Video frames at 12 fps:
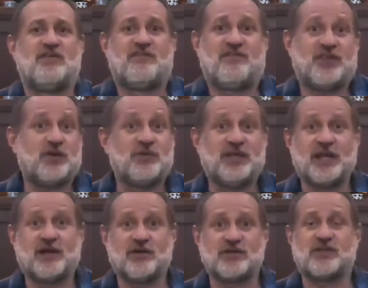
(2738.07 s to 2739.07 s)
few
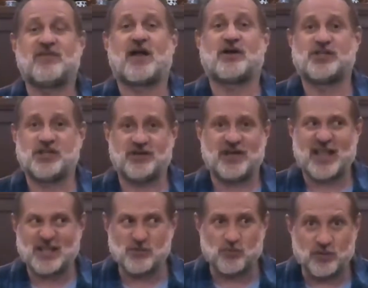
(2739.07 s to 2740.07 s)
years of our journey,
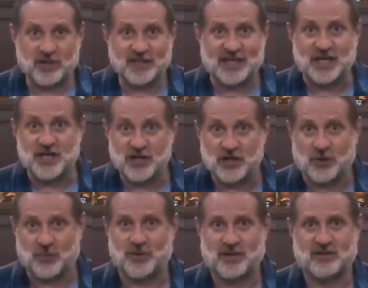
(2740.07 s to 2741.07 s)
that's really
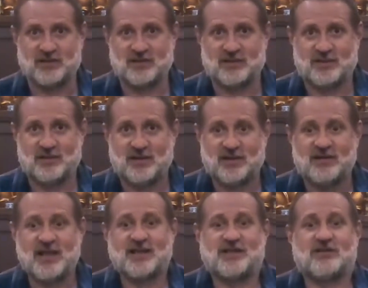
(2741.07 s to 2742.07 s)
new.
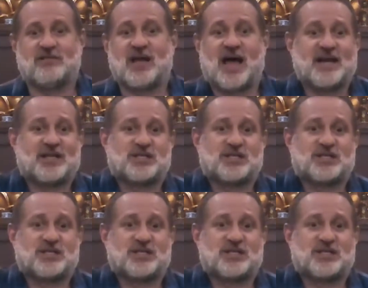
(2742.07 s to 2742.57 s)
And you're not